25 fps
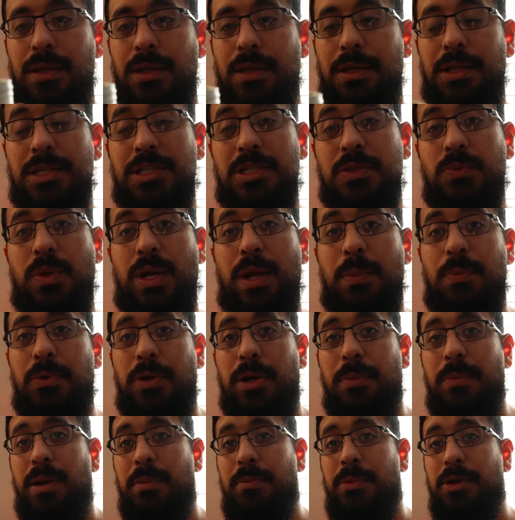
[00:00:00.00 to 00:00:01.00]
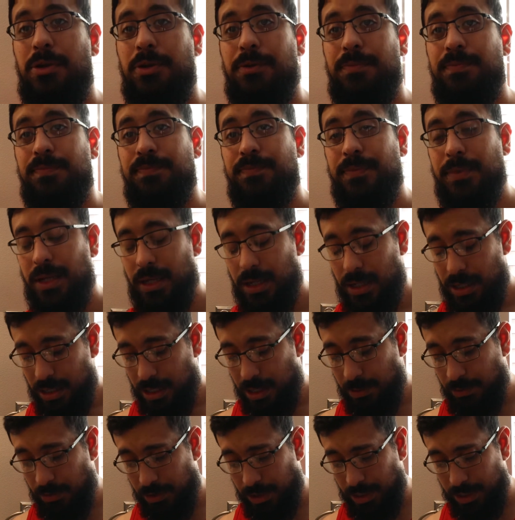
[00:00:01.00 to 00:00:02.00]
This is what I put in my beard.
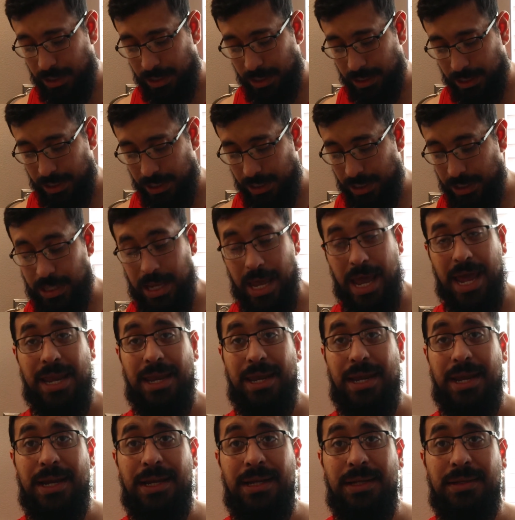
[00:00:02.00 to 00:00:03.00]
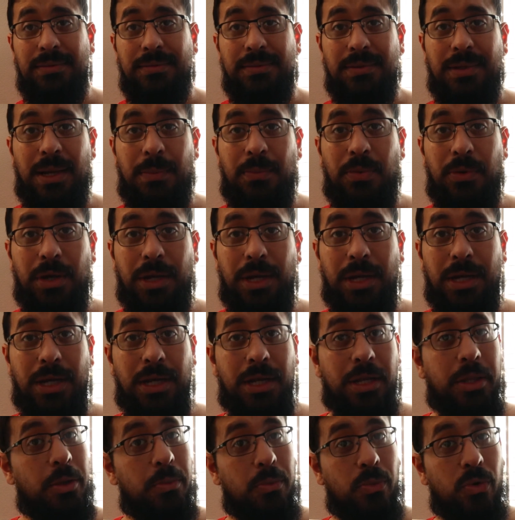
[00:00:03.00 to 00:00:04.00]
I put it in at night. I put it
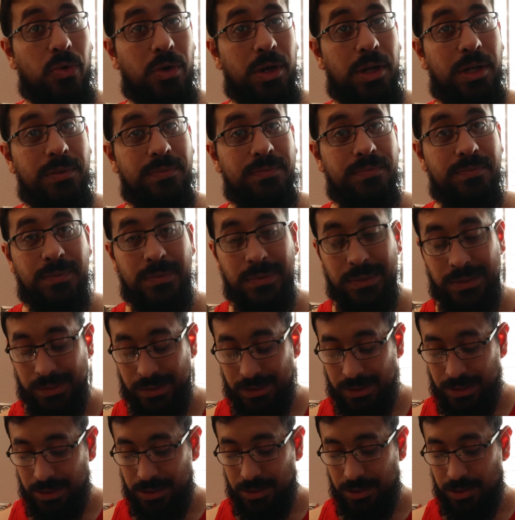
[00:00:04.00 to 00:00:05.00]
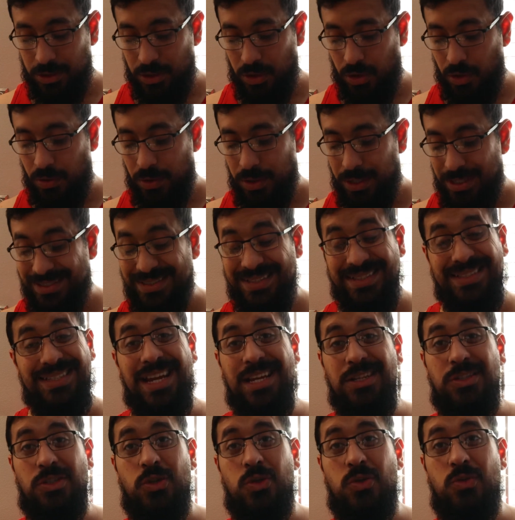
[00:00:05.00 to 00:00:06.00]
in the morning. So
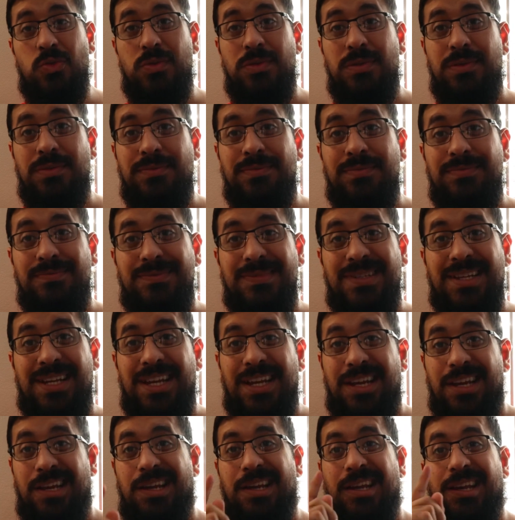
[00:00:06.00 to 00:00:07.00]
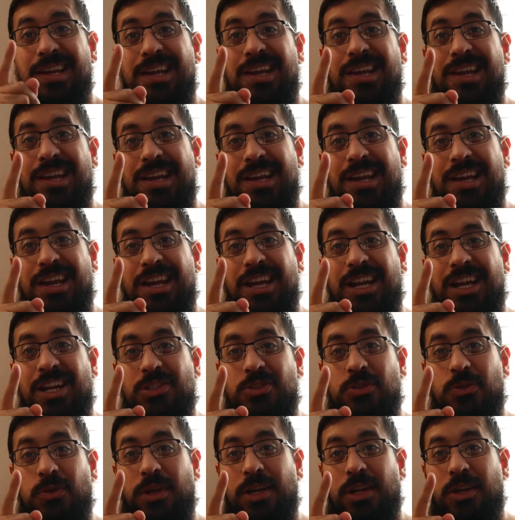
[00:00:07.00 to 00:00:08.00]
stay tuned and I'll
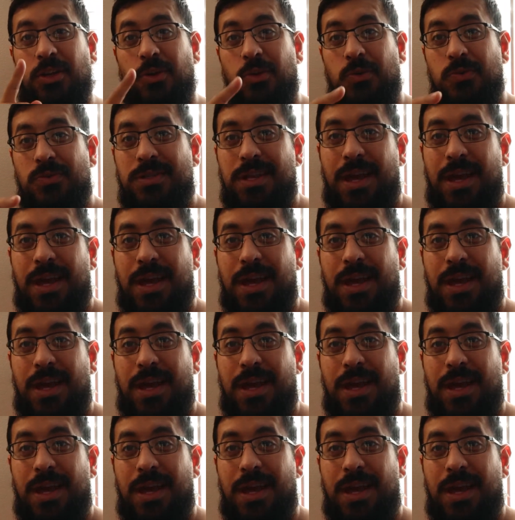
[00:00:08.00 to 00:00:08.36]
show you how to use